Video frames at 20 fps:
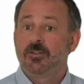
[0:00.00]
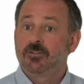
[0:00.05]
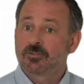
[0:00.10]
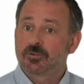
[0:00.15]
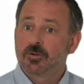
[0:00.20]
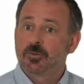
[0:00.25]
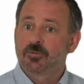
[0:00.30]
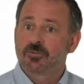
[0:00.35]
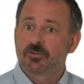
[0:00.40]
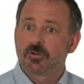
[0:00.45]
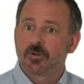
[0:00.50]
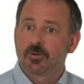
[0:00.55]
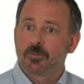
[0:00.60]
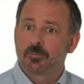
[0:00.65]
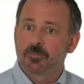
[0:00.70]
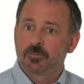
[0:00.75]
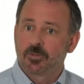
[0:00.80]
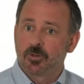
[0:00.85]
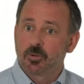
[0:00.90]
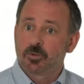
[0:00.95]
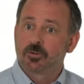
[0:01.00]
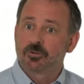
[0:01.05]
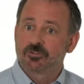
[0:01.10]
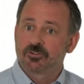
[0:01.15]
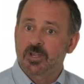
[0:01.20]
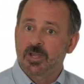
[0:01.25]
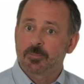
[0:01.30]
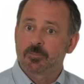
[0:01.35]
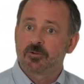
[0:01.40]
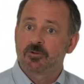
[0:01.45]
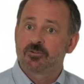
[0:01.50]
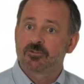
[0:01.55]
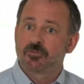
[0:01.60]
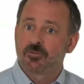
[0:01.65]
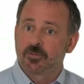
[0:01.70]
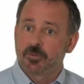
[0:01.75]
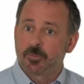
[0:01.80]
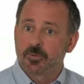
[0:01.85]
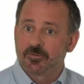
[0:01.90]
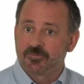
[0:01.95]
These groups are local chapters
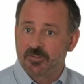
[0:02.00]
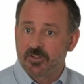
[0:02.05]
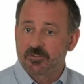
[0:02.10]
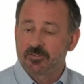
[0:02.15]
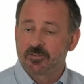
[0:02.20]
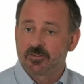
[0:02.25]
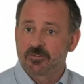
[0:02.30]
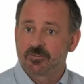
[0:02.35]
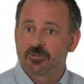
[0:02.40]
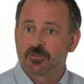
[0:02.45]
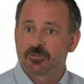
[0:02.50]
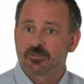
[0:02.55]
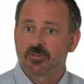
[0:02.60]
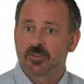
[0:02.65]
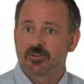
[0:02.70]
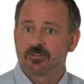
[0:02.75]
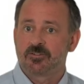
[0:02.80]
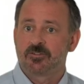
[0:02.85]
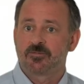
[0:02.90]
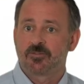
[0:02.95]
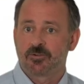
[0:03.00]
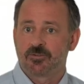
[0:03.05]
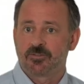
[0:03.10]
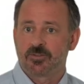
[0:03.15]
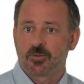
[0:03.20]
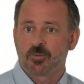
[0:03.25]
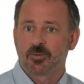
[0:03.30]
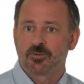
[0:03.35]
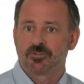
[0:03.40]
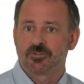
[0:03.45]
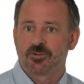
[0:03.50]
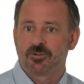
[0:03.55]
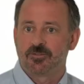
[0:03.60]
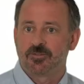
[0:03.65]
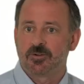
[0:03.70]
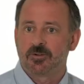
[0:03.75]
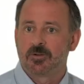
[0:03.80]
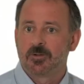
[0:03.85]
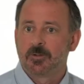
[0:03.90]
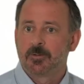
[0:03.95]
for the Professional Association for SQL
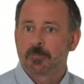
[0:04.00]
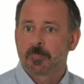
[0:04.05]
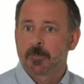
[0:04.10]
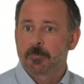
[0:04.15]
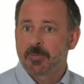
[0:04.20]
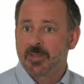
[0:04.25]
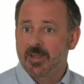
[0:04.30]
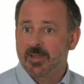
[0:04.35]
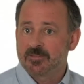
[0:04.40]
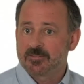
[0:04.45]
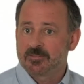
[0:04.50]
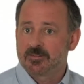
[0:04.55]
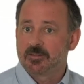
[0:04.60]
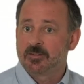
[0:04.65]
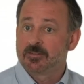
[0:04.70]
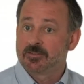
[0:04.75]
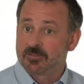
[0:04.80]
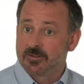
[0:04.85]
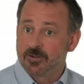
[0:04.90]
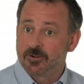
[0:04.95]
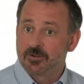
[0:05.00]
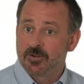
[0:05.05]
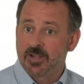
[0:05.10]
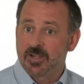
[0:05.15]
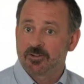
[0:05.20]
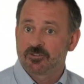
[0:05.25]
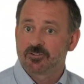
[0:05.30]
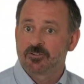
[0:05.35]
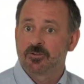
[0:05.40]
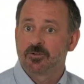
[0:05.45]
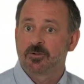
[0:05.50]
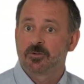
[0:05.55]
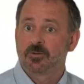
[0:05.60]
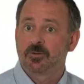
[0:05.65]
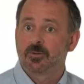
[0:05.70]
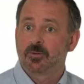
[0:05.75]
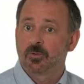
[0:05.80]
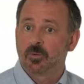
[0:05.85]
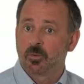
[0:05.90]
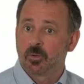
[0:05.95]
Server. PASS is an
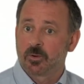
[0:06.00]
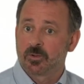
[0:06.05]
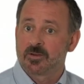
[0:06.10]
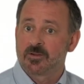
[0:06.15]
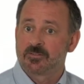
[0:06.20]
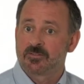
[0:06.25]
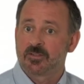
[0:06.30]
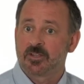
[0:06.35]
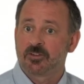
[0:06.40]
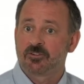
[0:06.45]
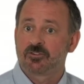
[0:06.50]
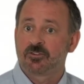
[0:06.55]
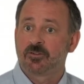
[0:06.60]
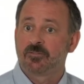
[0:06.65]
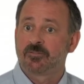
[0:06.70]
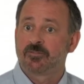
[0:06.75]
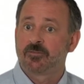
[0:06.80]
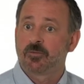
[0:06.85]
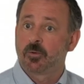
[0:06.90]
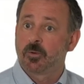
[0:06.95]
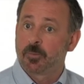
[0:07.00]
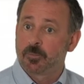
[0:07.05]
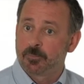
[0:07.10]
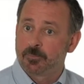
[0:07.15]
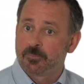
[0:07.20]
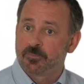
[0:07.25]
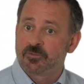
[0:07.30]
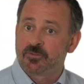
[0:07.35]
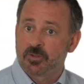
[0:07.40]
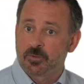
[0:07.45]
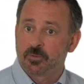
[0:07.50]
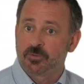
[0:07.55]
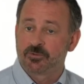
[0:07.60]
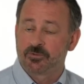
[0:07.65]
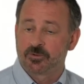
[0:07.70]
international organization for SQL